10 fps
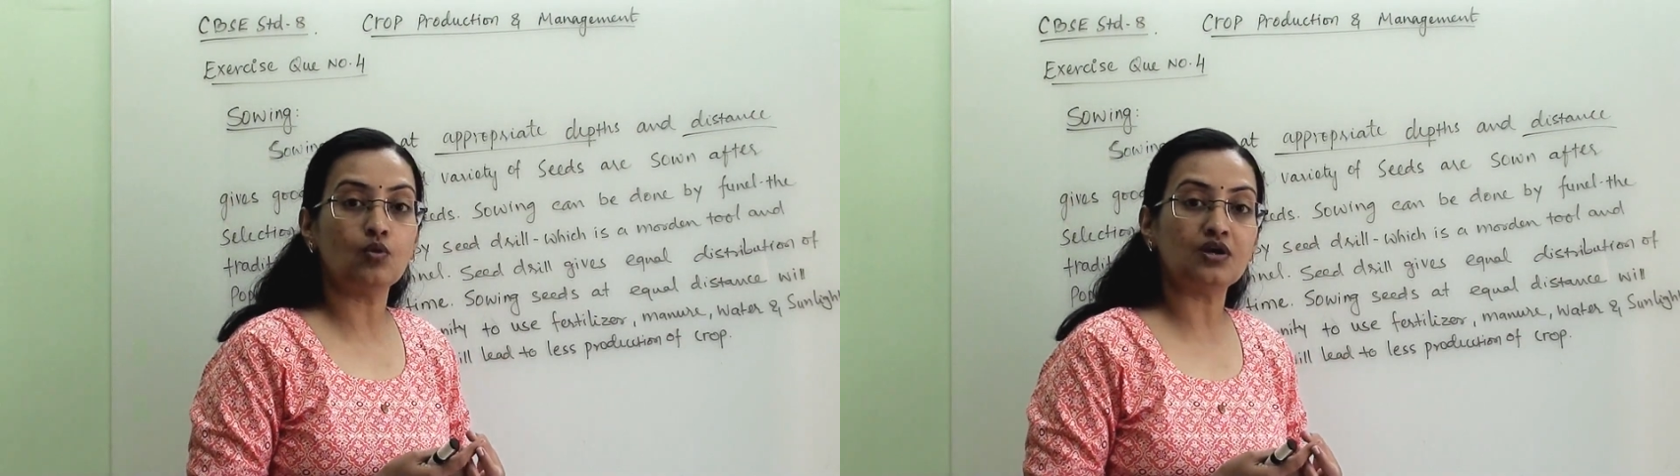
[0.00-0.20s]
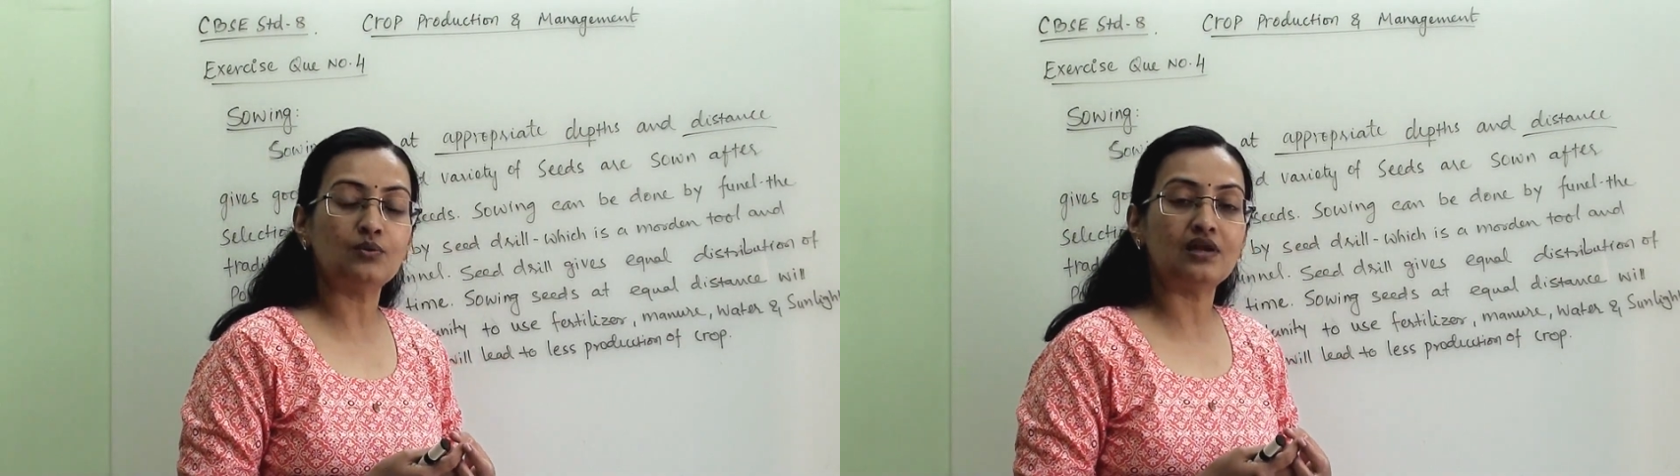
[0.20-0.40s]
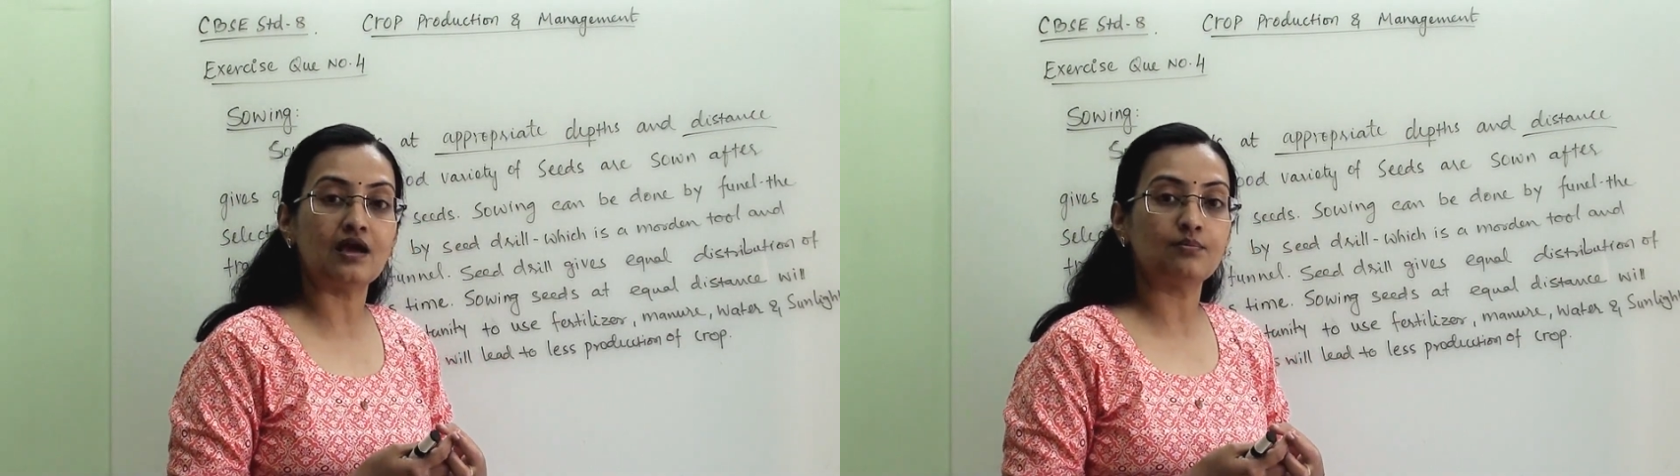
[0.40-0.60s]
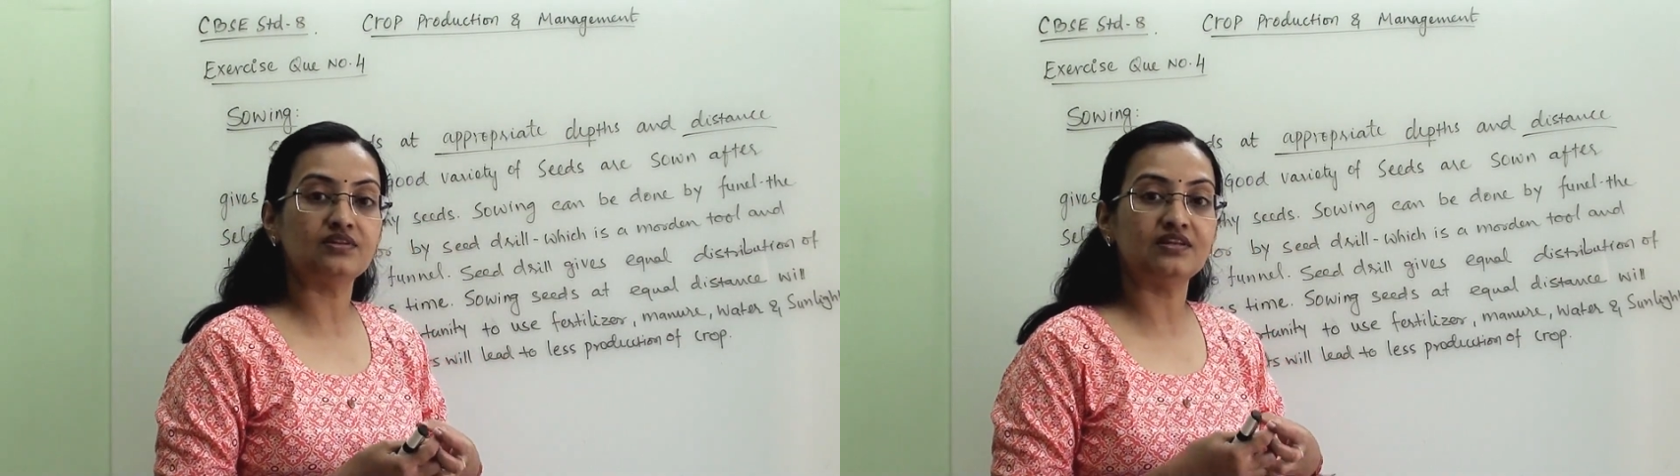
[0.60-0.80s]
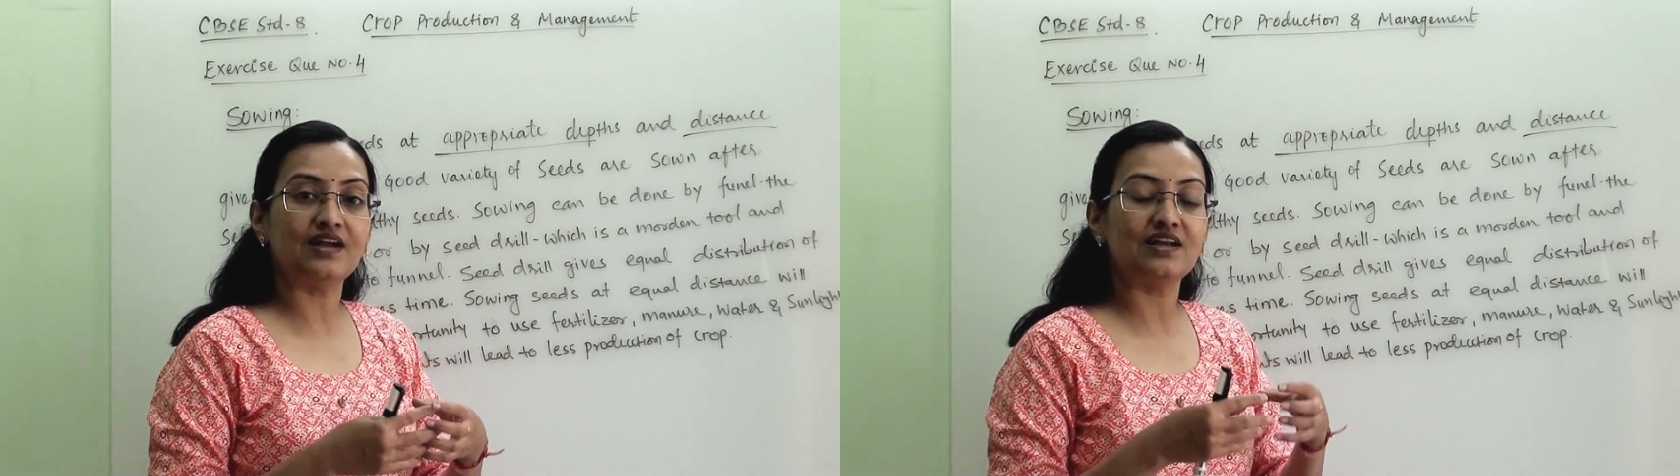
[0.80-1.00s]
what will
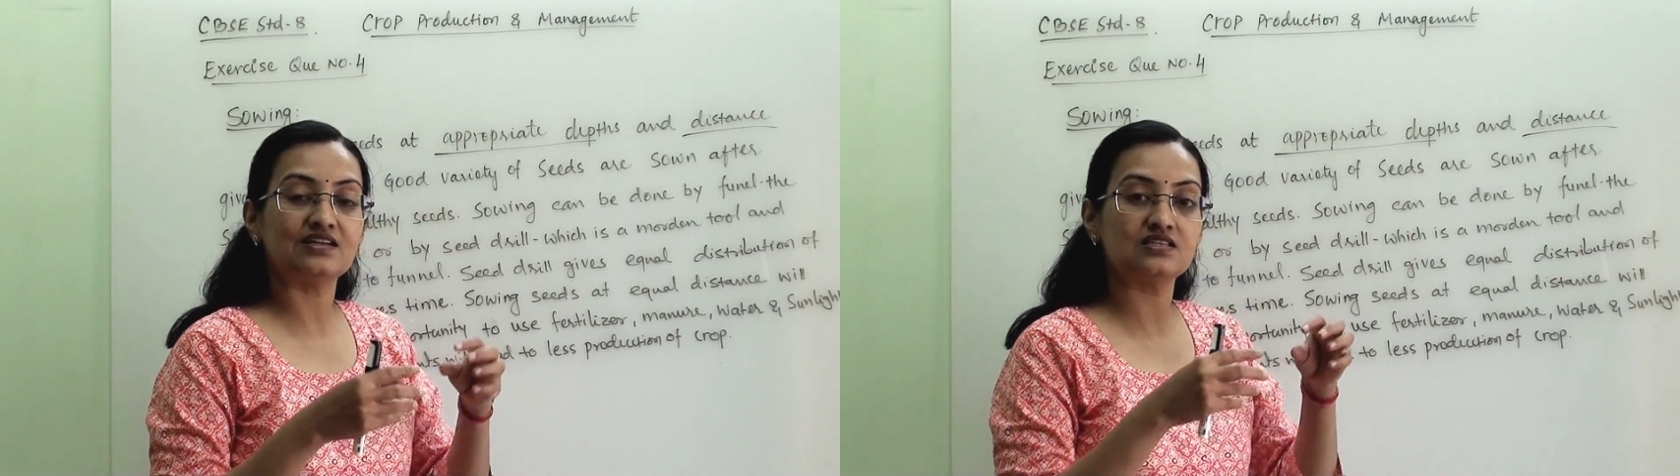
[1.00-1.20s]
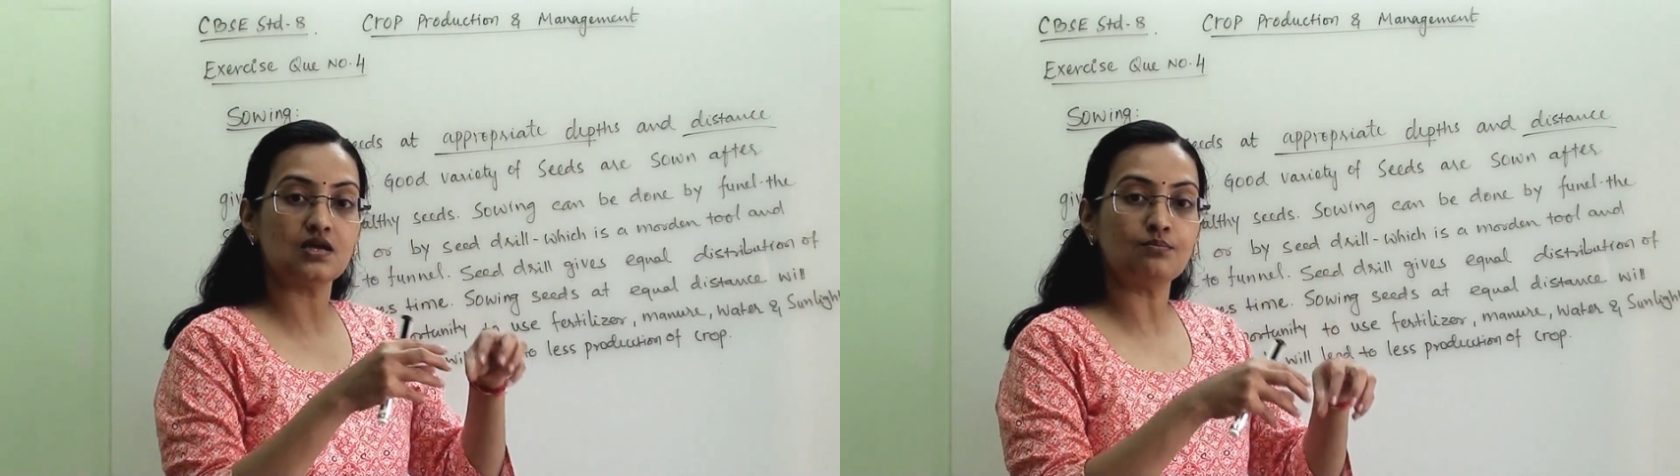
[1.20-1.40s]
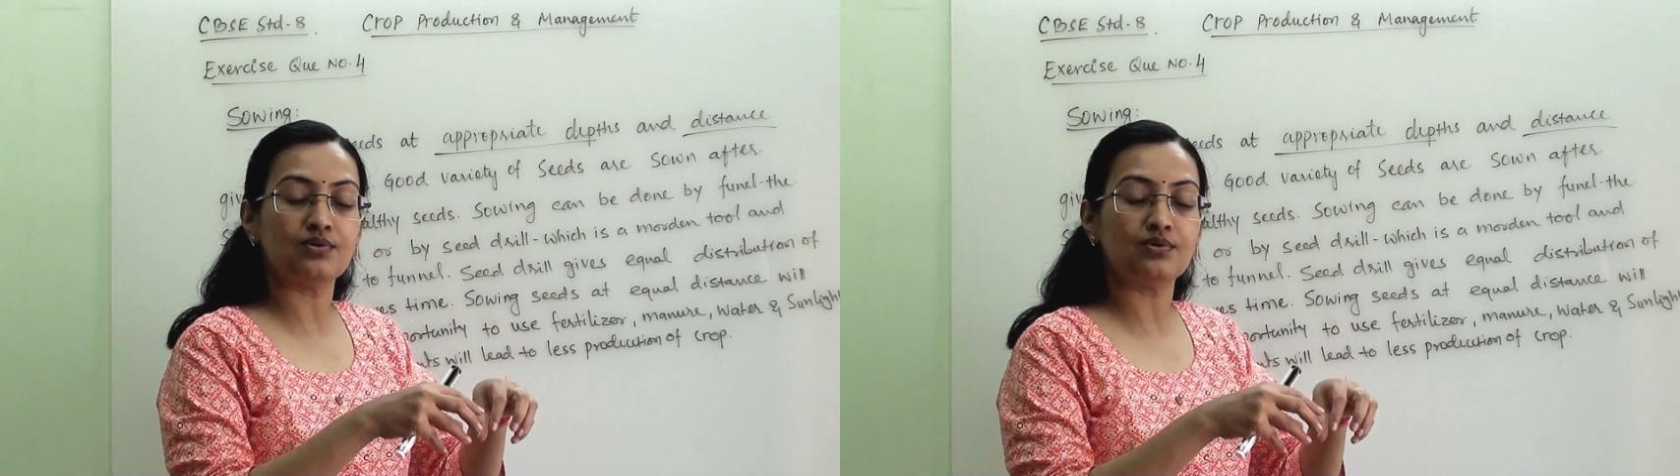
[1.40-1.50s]
happen that at some